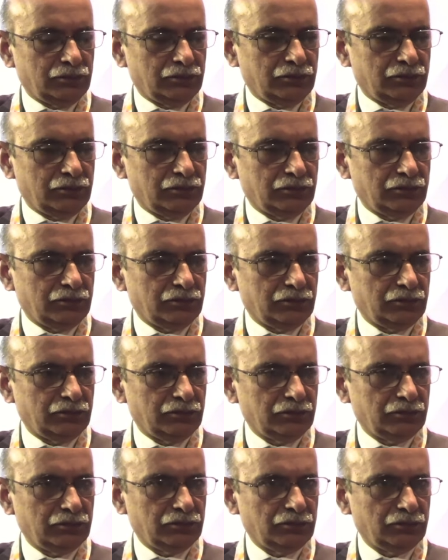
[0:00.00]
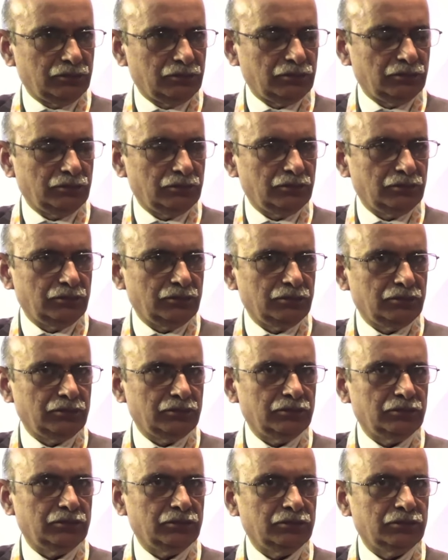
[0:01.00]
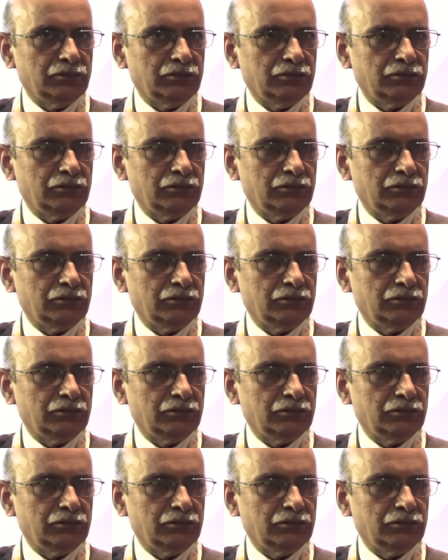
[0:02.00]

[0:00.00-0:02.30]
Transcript: (not speaking)